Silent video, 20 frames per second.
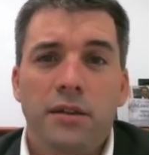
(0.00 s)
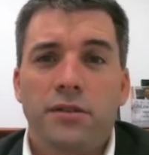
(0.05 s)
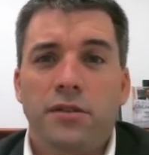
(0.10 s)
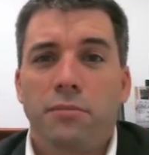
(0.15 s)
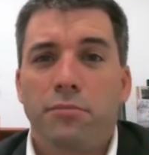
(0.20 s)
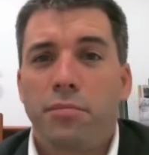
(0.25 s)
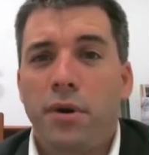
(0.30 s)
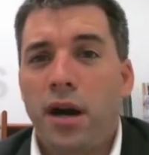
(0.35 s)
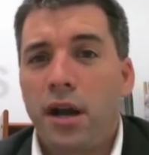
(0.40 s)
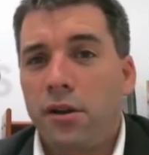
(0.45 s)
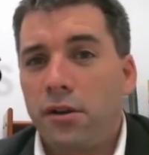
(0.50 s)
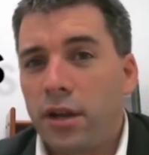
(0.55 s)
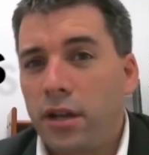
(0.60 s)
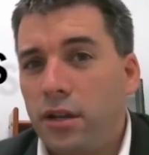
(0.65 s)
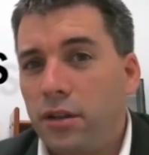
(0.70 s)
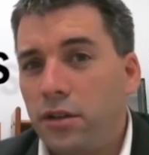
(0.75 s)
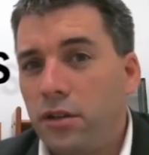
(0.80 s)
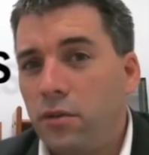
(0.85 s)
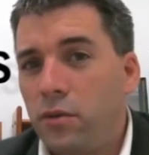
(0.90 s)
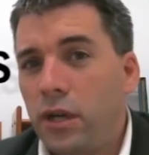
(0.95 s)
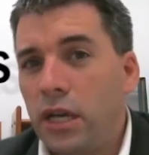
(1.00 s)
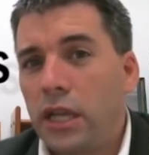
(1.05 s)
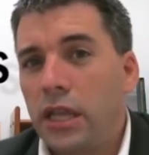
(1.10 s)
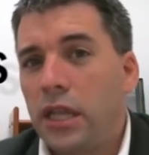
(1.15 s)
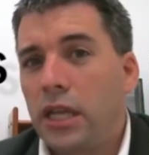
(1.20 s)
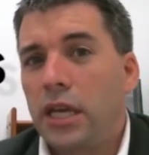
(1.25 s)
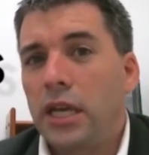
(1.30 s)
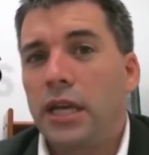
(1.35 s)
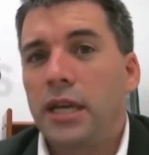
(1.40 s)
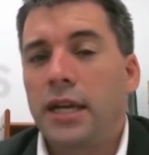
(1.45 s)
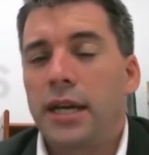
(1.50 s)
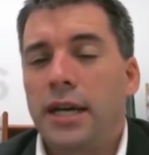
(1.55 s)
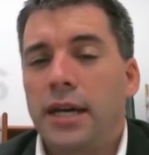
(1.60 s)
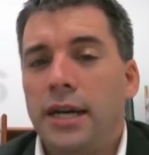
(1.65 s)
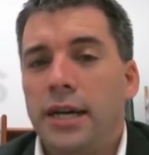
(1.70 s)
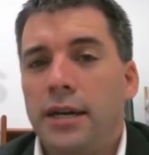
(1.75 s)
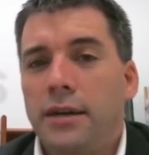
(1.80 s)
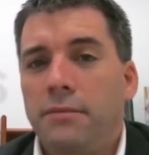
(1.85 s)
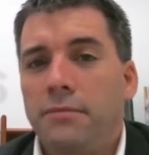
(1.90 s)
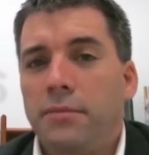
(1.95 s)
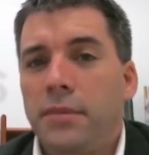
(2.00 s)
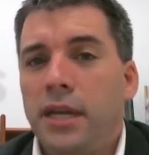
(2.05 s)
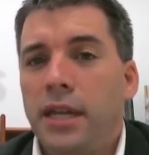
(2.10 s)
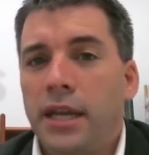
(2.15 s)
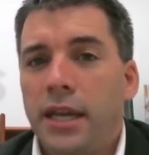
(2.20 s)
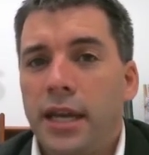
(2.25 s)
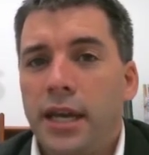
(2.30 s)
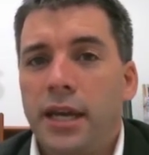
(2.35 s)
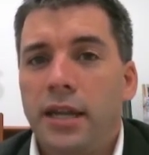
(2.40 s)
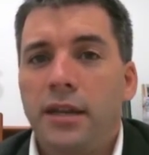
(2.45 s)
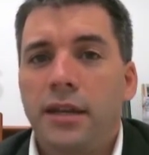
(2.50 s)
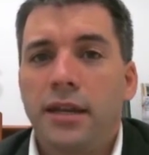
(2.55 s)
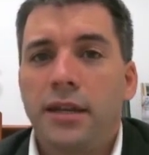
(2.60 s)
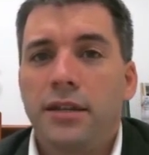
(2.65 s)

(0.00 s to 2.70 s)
Is the buyer going to do anything? And again,